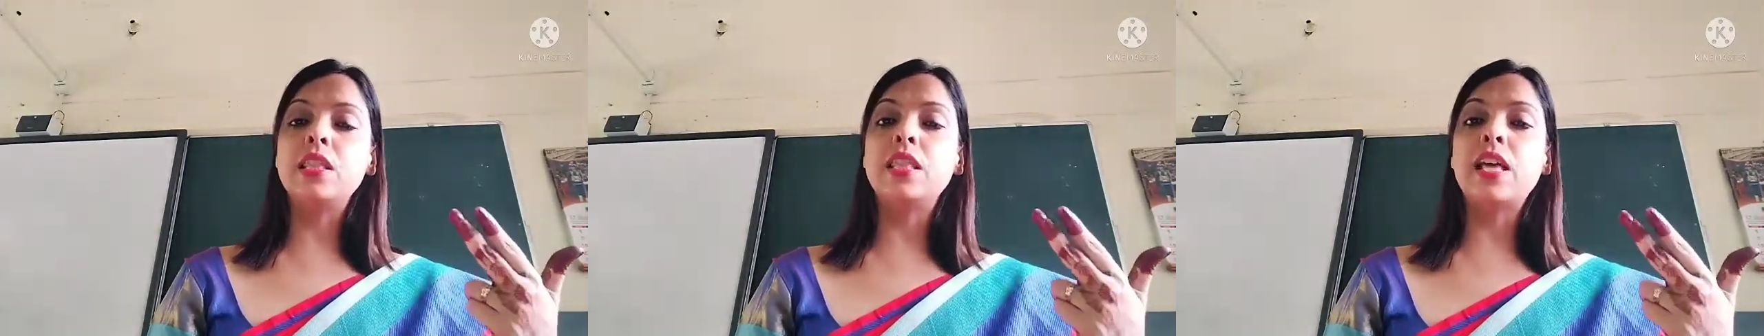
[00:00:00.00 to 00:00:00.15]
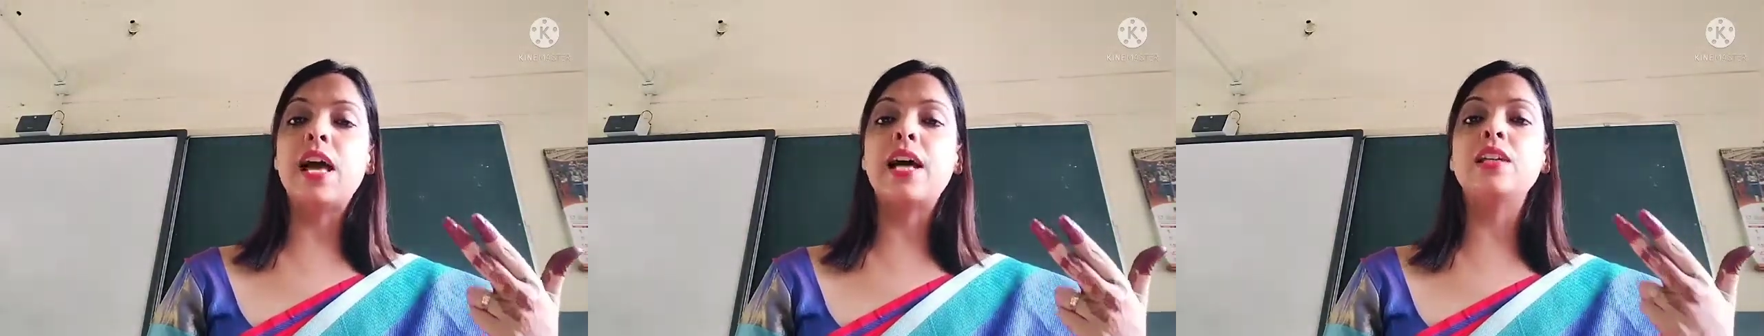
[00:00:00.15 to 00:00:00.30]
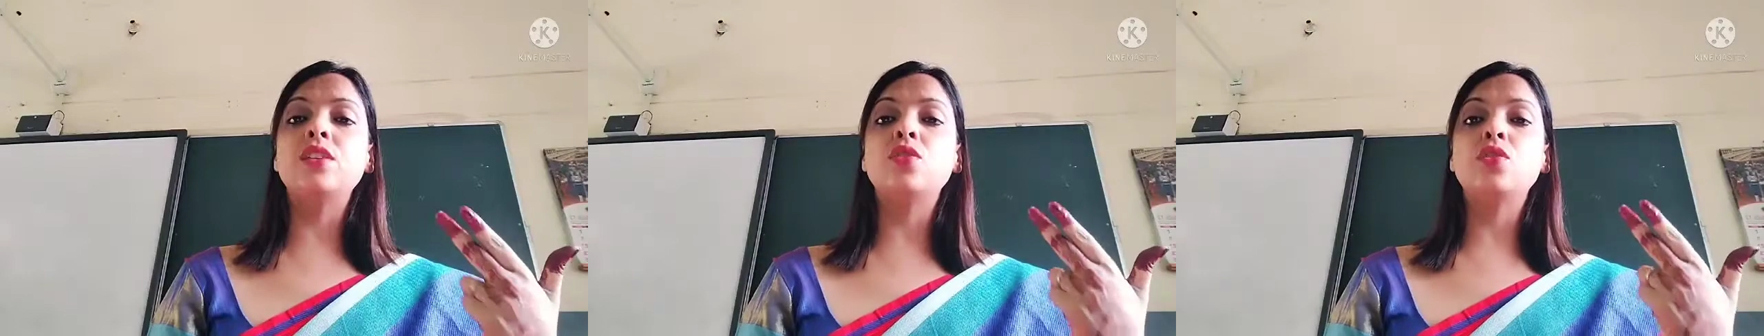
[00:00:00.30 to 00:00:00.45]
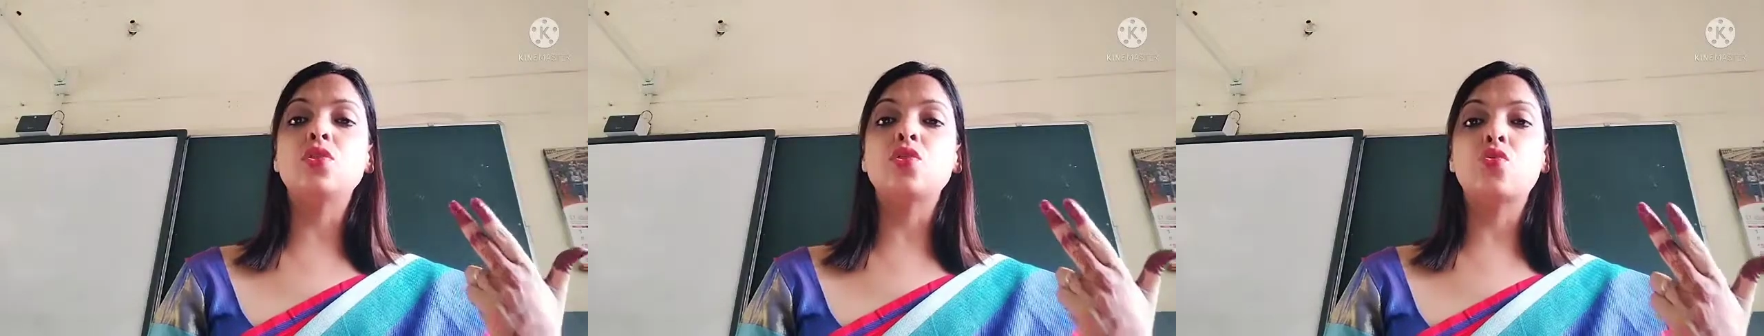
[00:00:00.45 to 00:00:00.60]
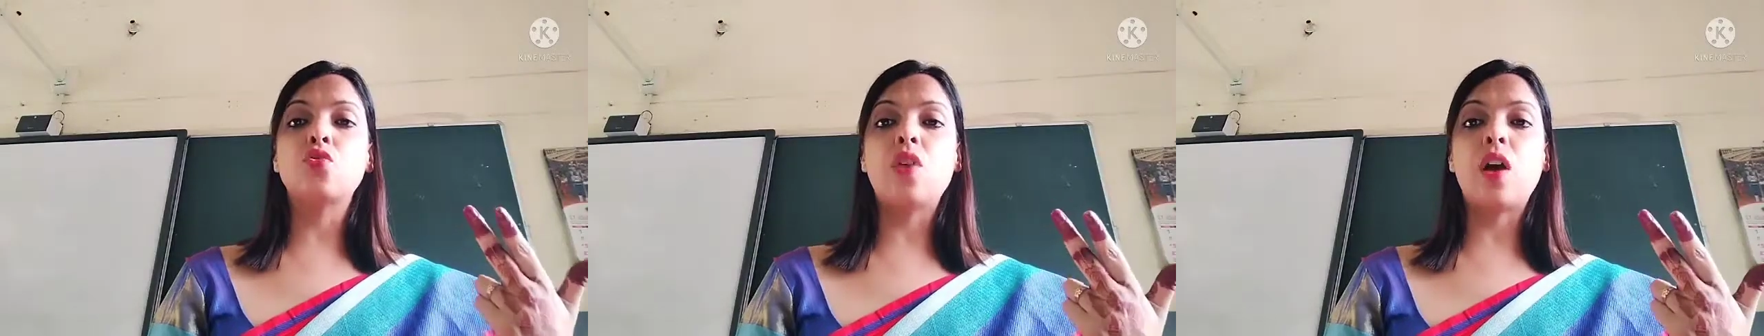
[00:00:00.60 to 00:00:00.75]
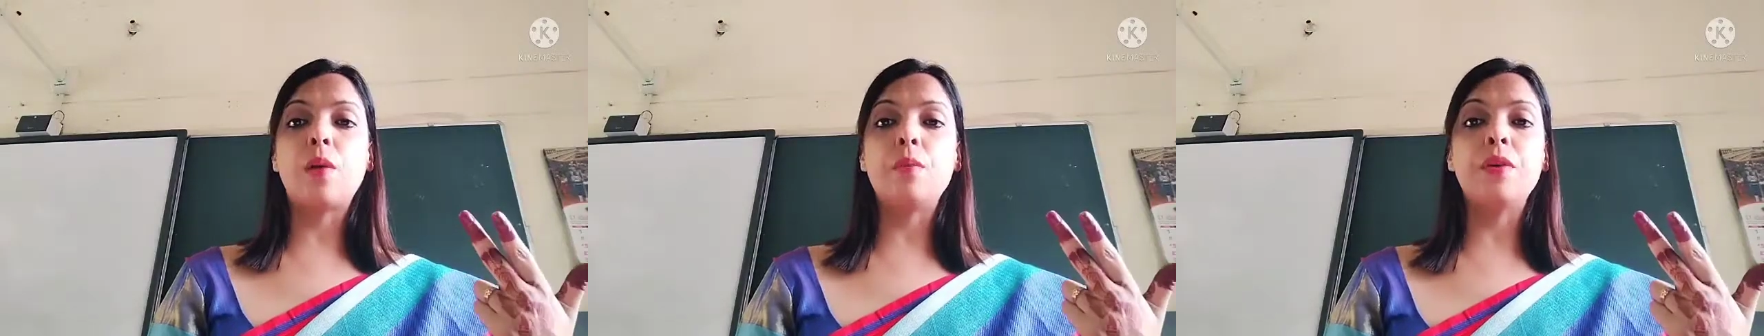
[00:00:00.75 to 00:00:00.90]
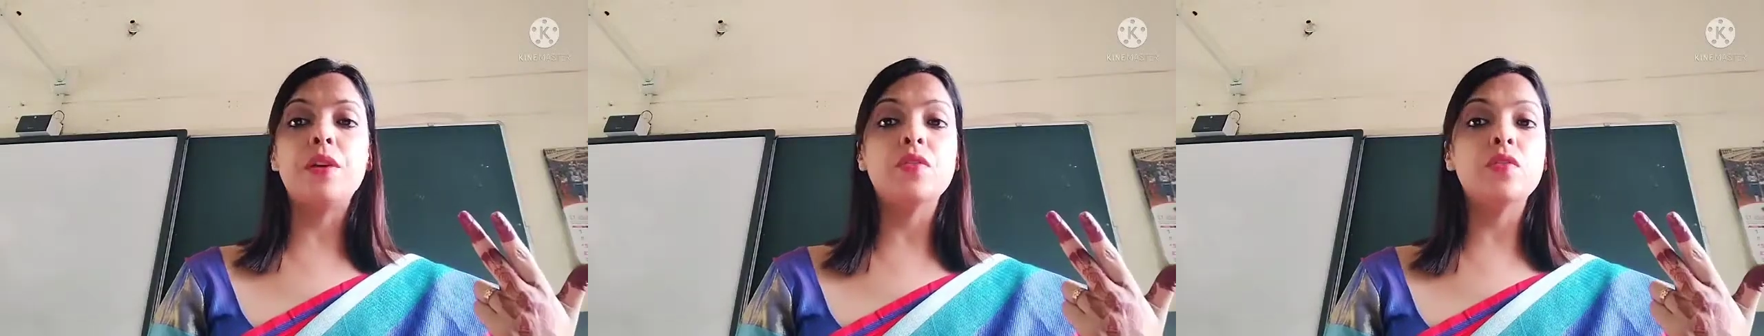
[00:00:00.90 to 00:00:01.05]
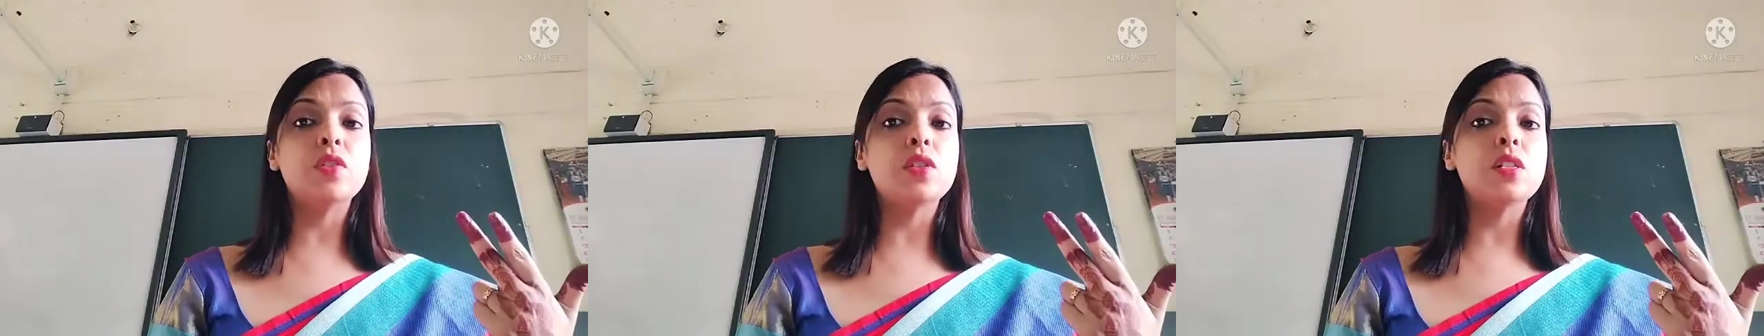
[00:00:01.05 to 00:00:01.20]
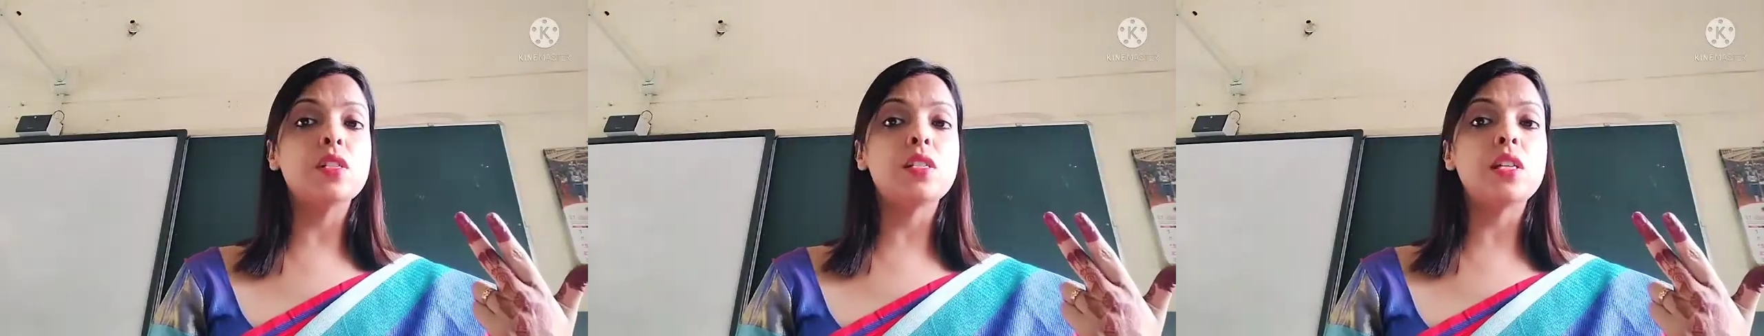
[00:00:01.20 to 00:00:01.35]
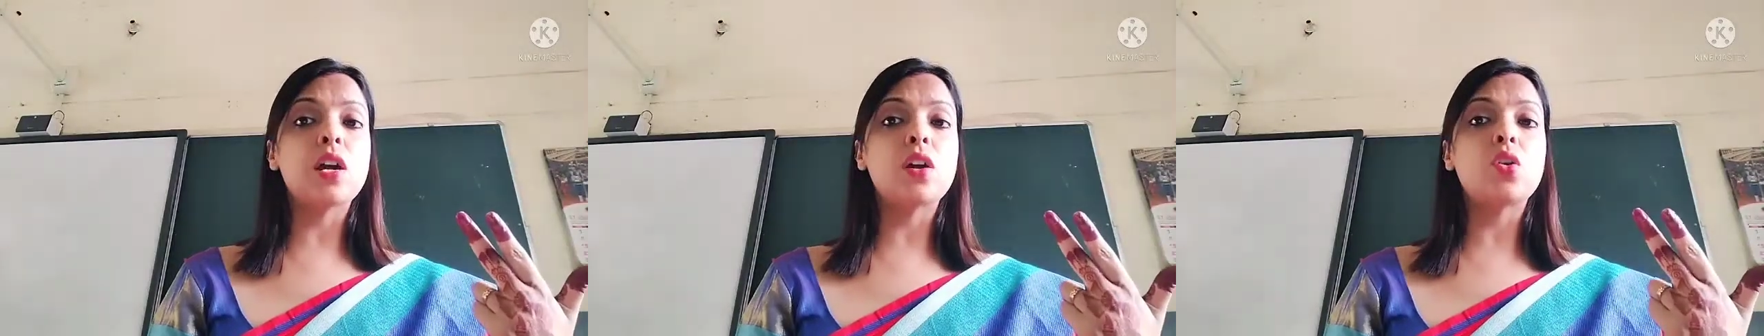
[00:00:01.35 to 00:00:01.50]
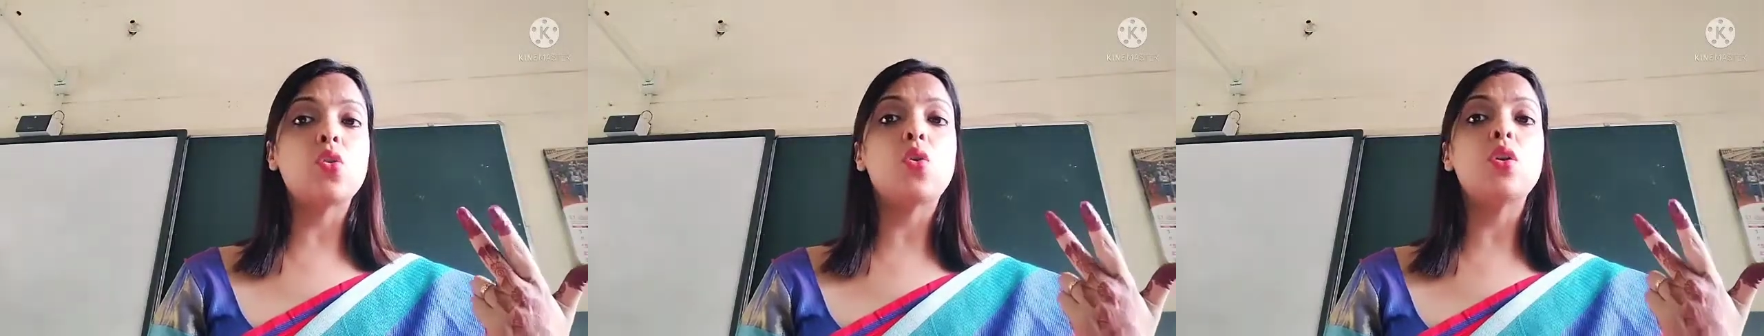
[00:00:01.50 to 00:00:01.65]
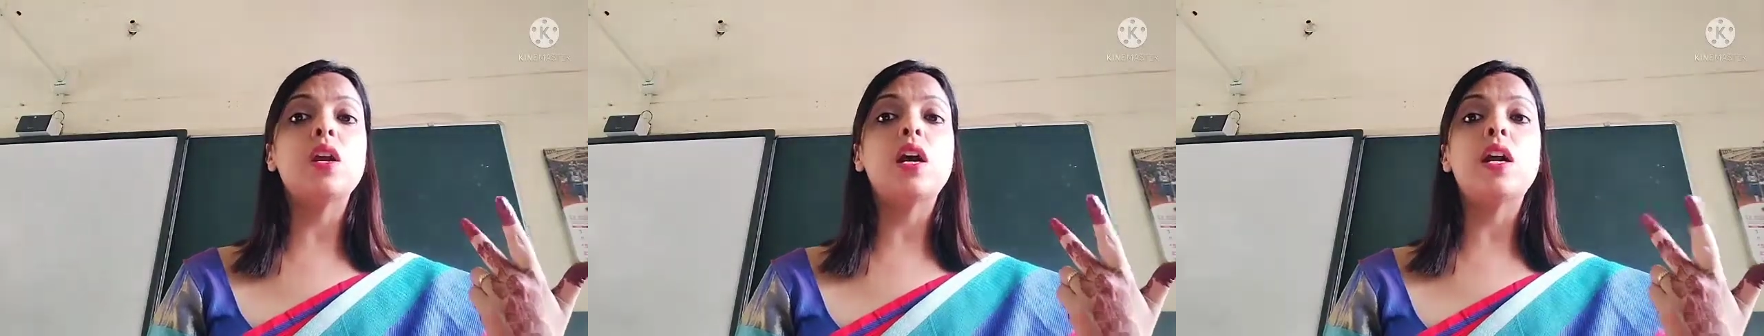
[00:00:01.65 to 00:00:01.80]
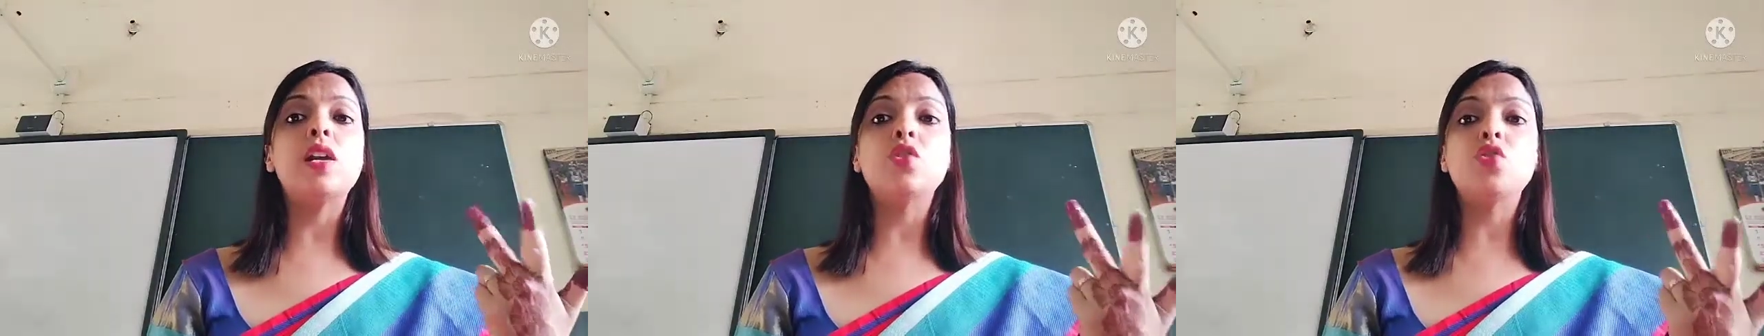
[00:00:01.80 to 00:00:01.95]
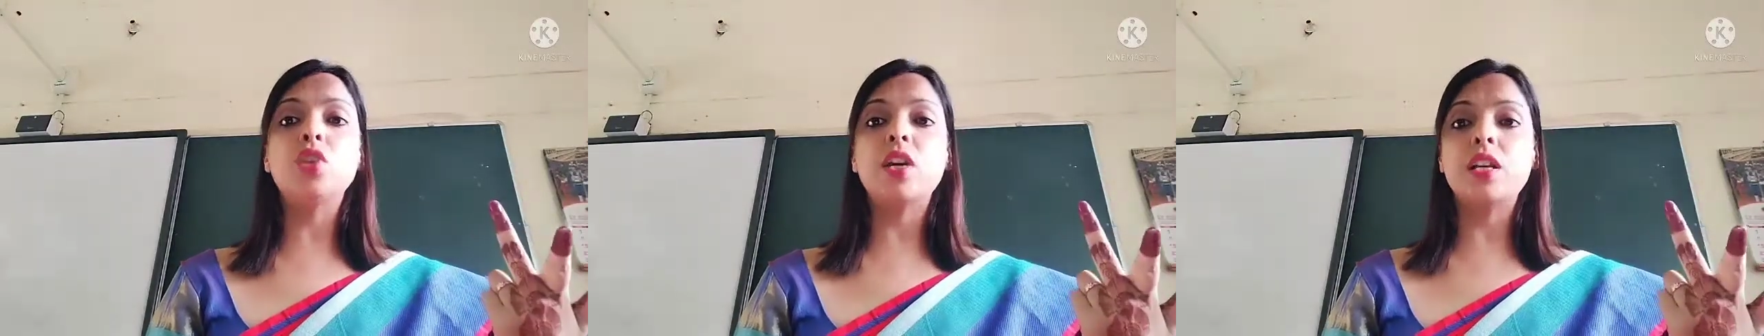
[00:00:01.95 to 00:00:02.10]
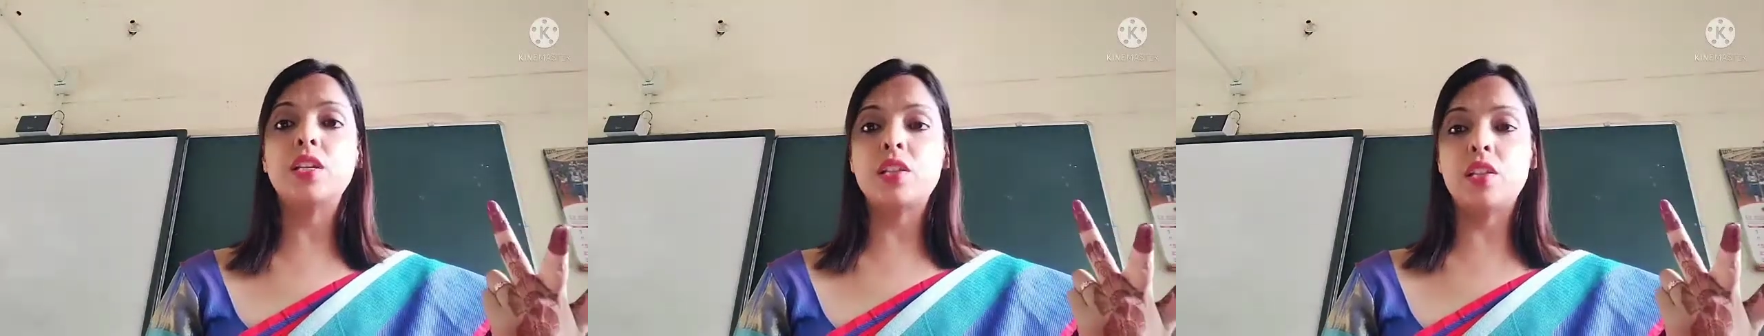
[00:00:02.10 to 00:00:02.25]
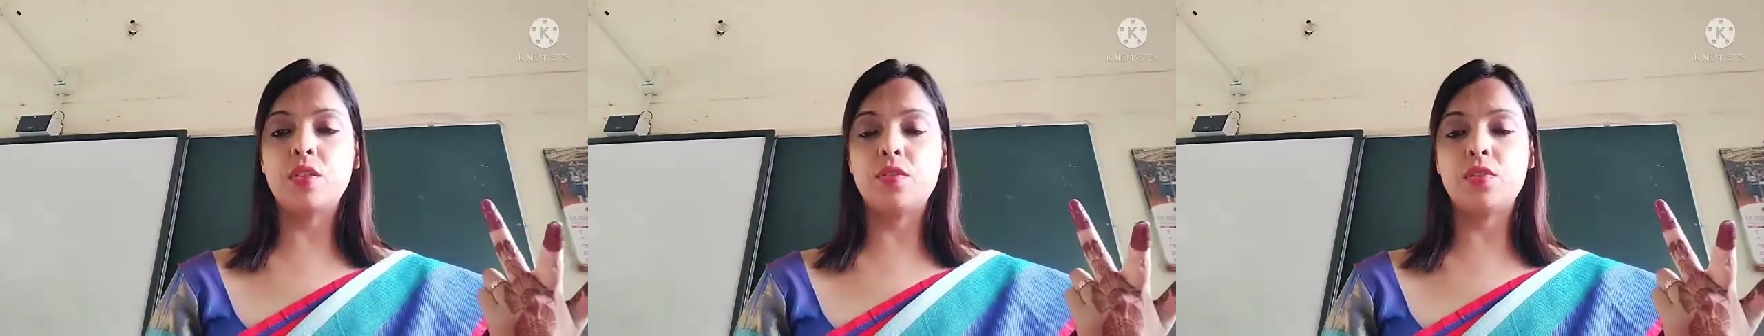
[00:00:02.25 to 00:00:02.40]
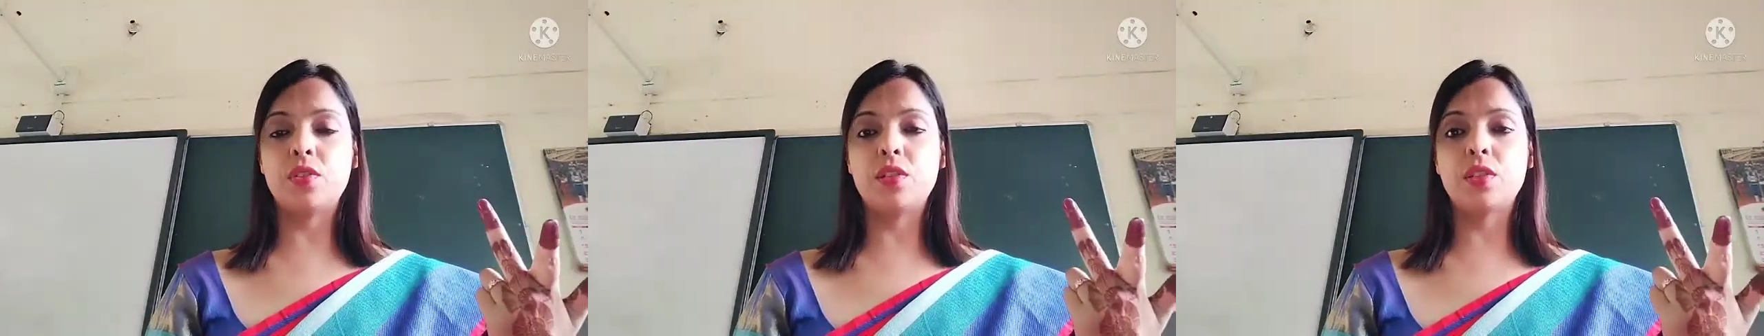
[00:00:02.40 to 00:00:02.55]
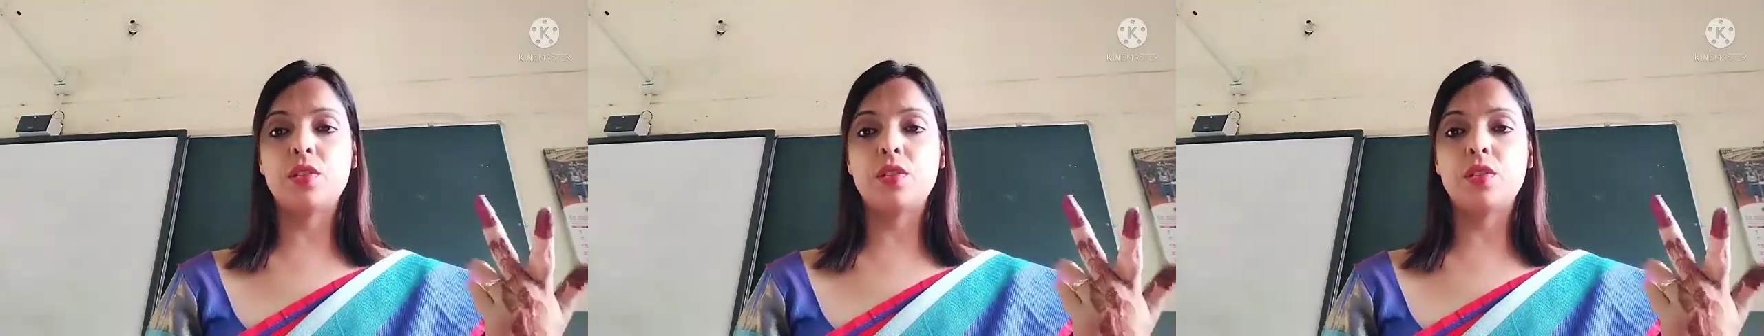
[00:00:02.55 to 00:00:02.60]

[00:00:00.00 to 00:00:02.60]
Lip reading: that describing words are called adjectives.